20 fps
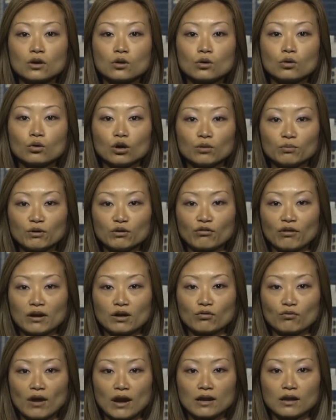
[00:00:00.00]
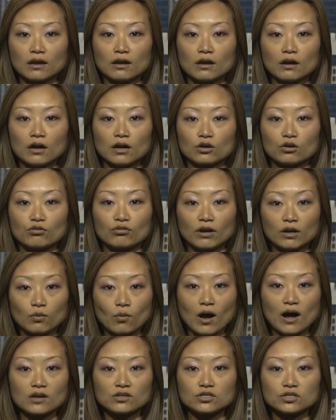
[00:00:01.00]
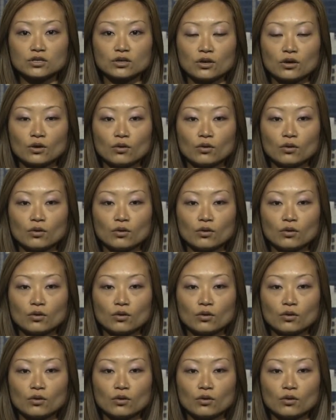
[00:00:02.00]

corporate credit rating on CreditWatch